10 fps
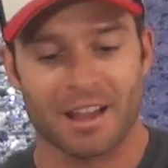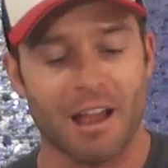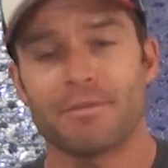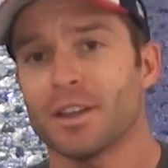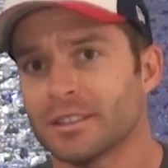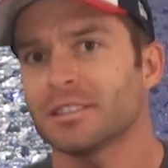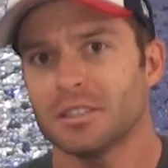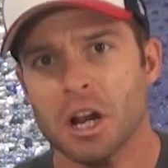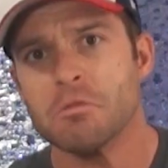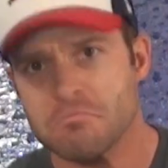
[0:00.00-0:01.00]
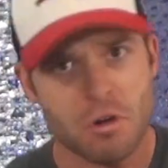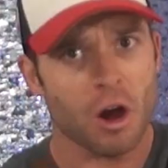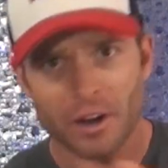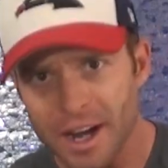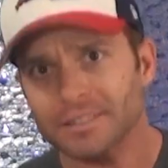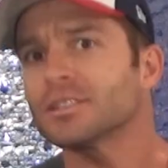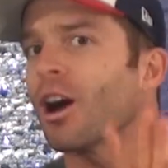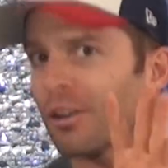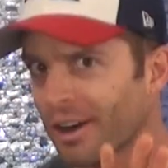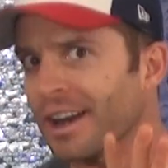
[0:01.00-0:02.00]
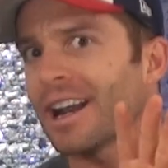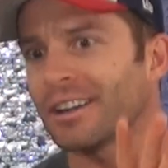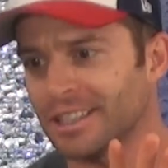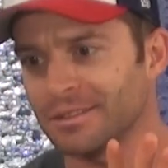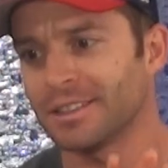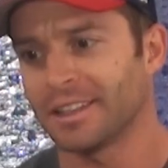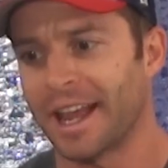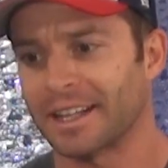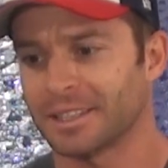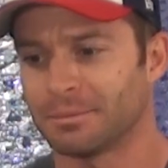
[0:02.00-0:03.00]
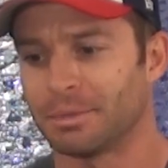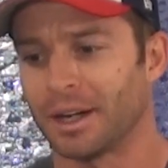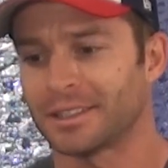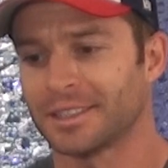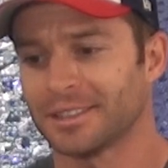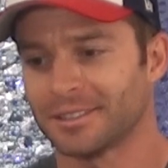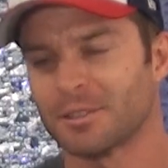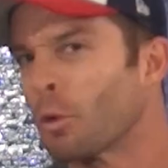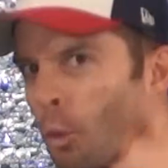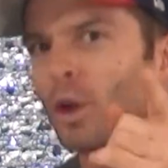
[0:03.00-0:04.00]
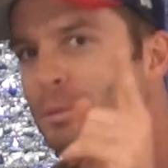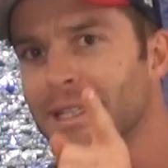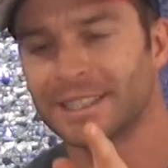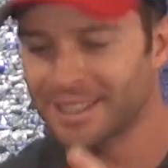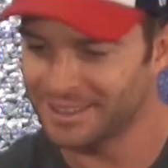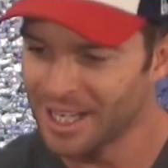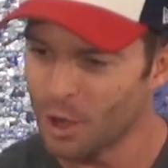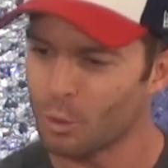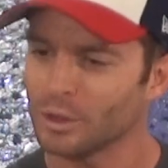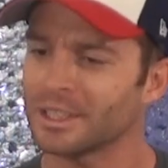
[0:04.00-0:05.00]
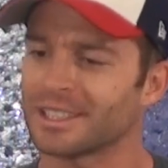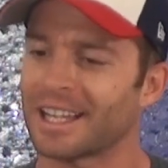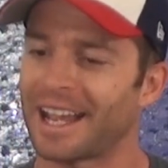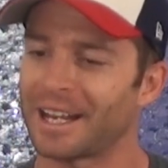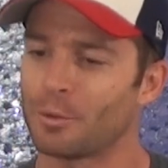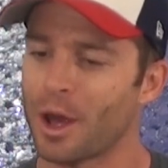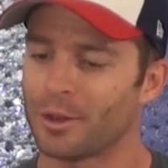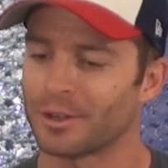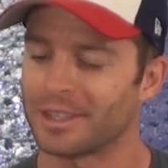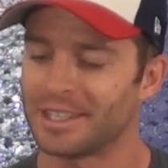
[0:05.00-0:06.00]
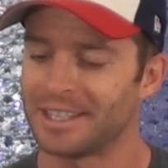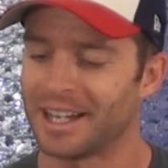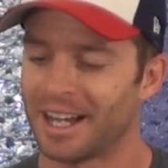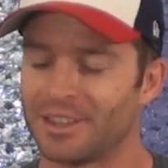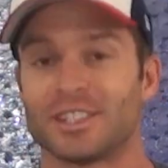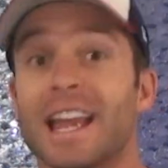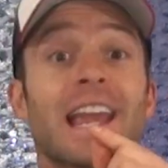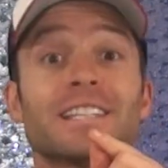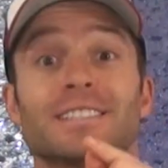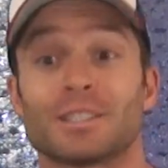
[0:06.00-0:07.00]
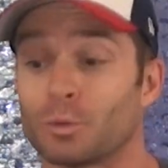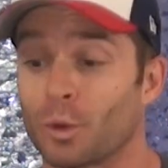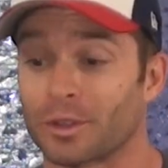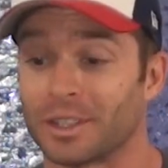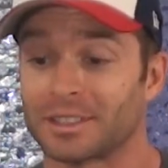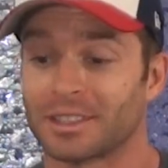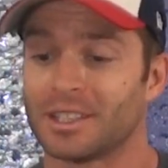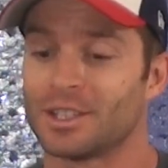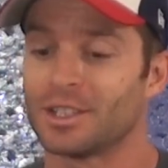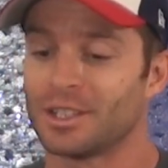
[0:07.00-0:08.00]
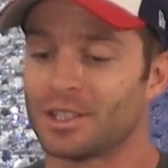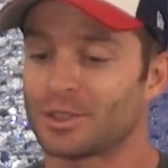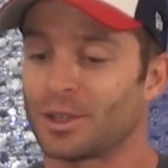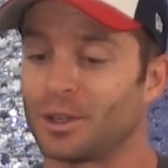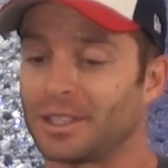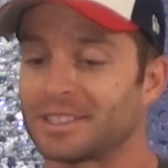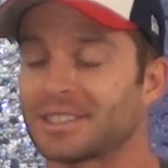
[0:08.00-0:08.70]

I feel like, all right, I'll give you that. But we'll decide whether the taste is worth it. So